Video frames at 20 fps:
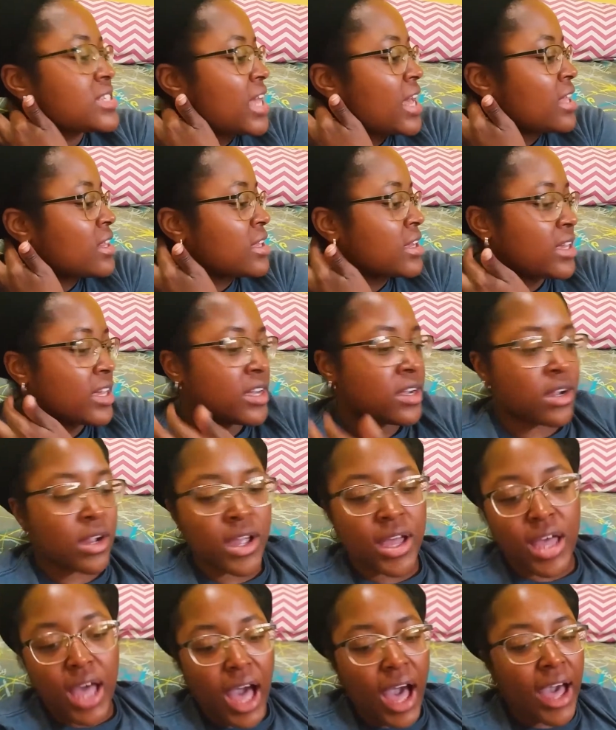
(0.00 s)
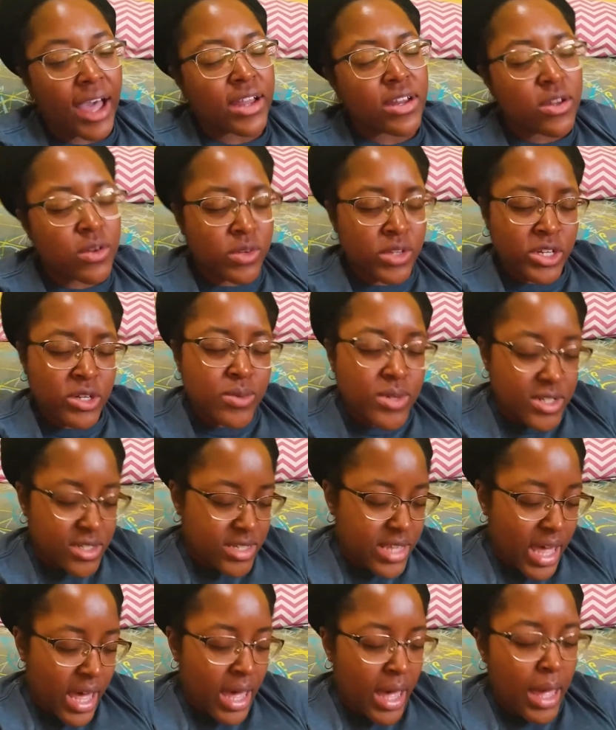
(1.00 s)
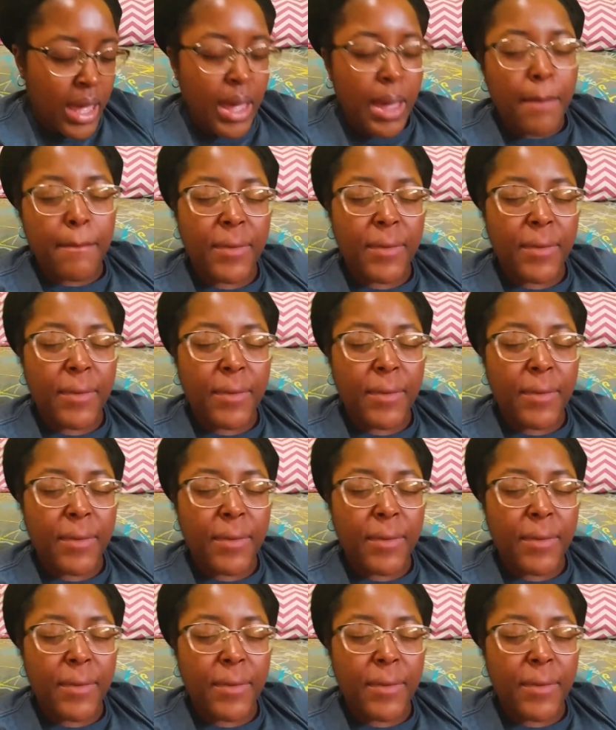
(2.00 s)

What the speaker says: that, look here, I know you were sad,